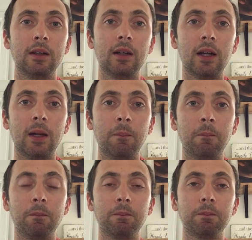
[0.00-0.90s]

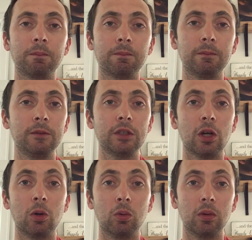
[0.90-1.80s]
And
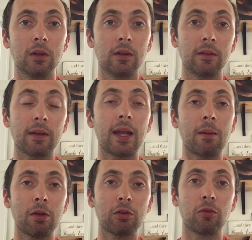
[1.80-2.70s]
so I'm
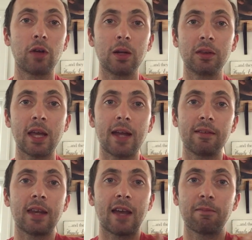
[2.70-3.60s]
also following the
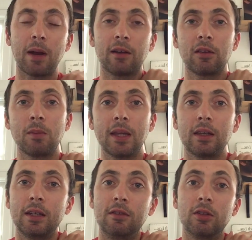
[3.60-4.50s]
Hanson Half Marathon
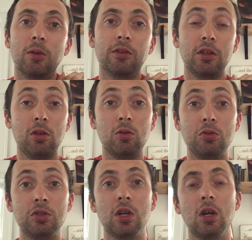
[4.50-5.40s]
method, and so it's a
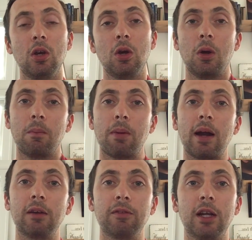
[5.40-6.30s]
huge
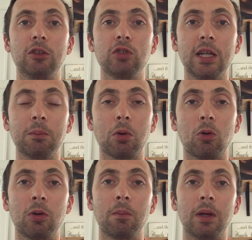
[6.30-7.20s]
part of their training
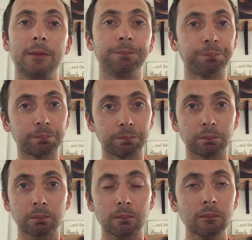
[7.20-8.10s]
program. But
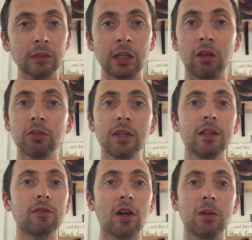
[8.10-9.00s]
I also think
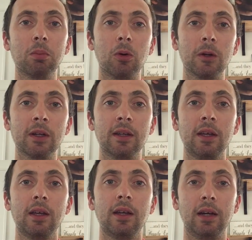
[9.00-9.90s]
it's very important
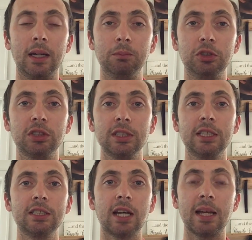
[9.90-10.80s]
just to
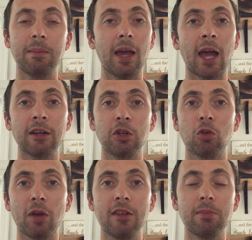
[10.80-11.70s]
get time at your
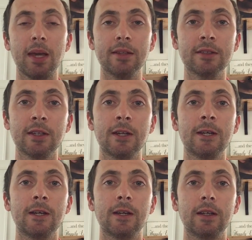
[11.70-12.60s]
race pace.
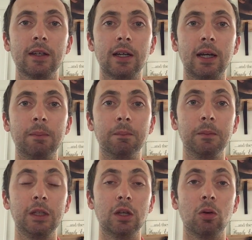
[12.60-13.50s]

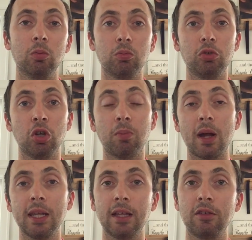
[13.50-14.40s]
You know, your
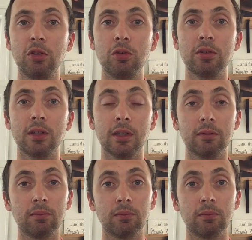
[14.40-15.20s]
body gets used to